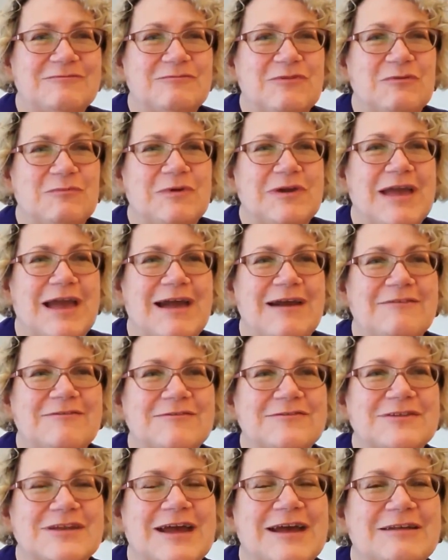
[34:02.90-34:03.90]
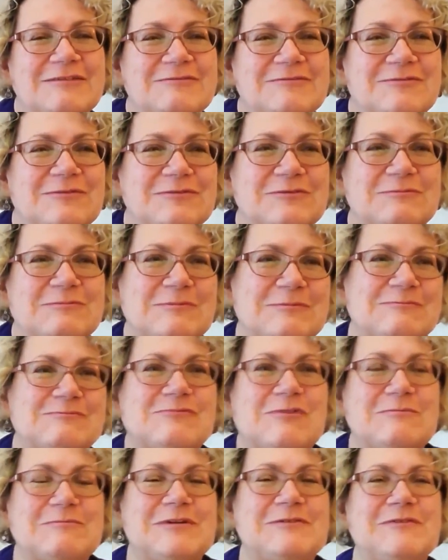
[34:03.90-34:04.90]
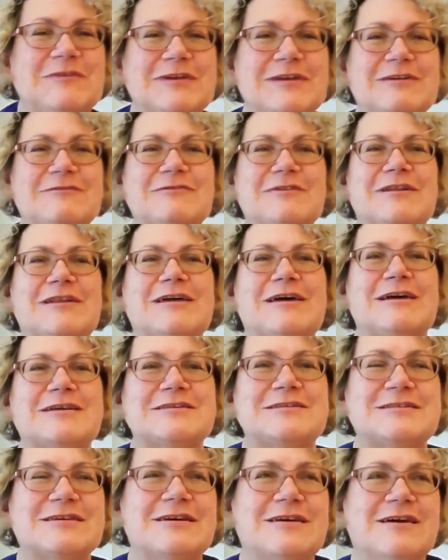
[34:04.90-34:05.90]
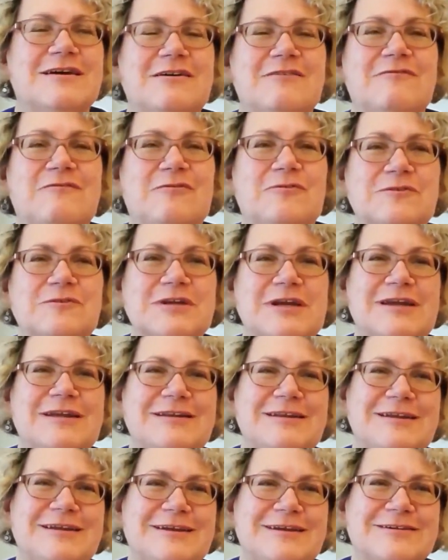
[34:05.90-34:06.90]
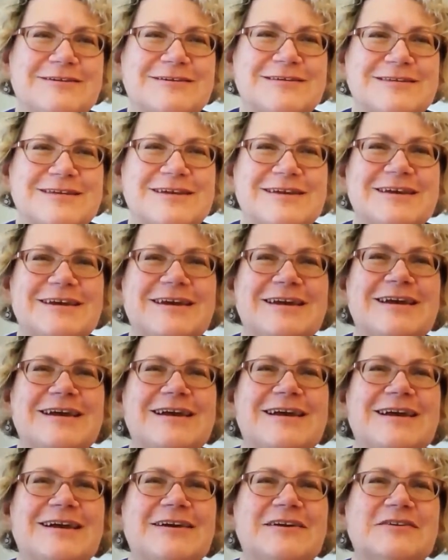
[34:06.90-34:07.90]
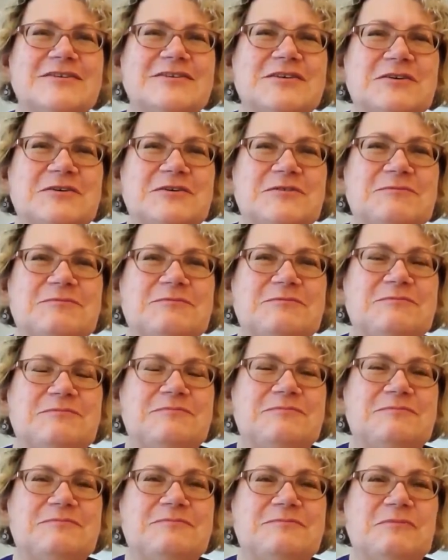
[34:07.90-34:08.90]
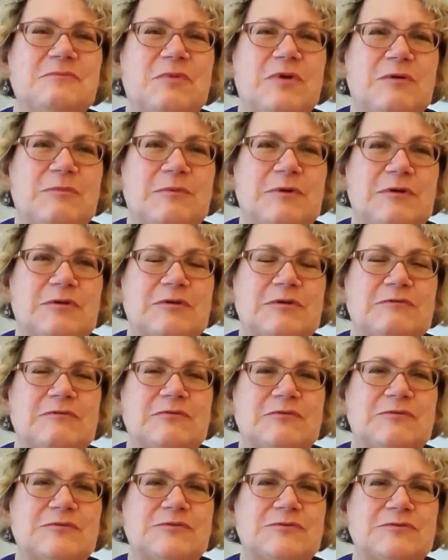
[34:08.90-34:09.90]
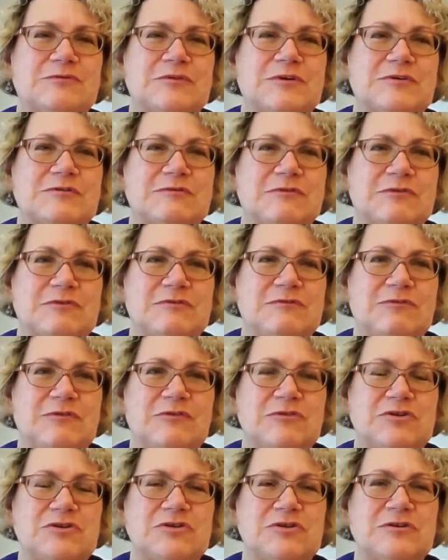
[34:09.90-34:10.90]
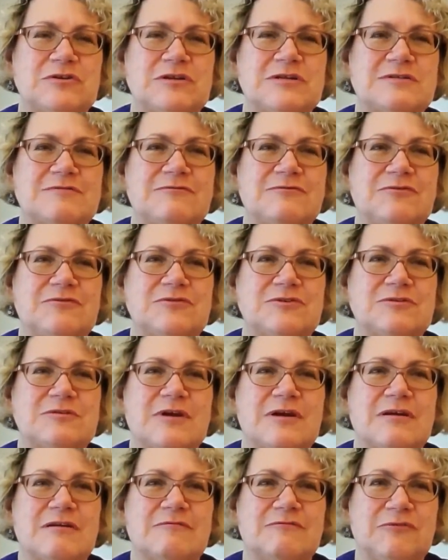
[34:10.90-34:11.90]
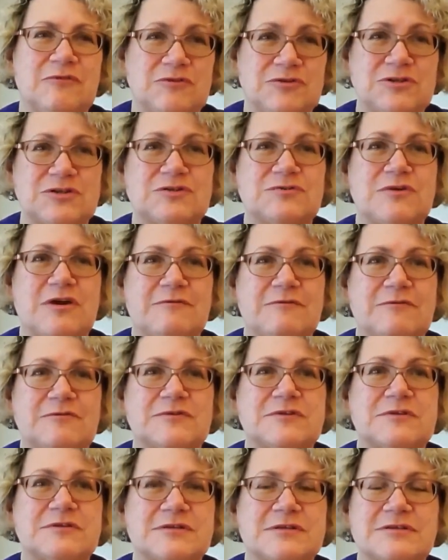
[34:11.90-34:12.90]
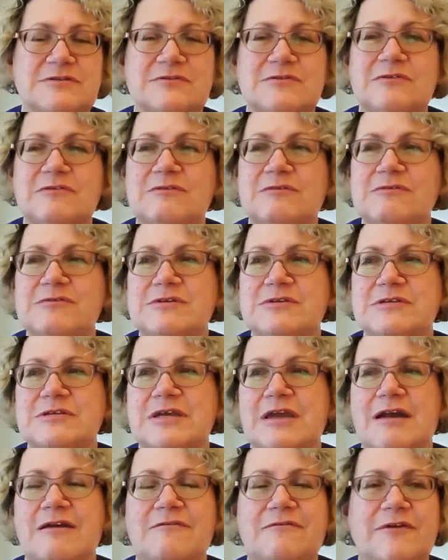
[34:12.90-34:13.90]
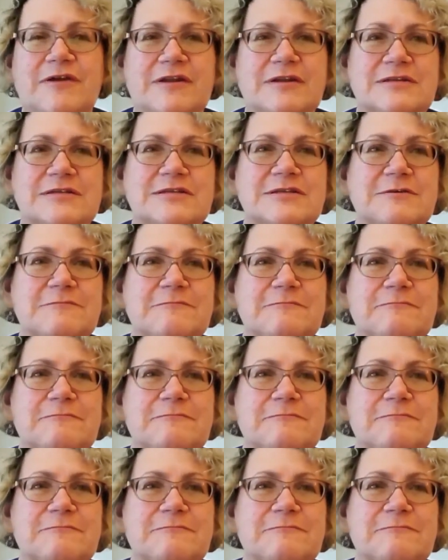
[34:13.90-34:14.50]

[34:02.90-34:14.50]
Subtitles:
what we have done from living here for the last 14 years. So we'll be looking forward to all those future journeys and future travels to see our friends.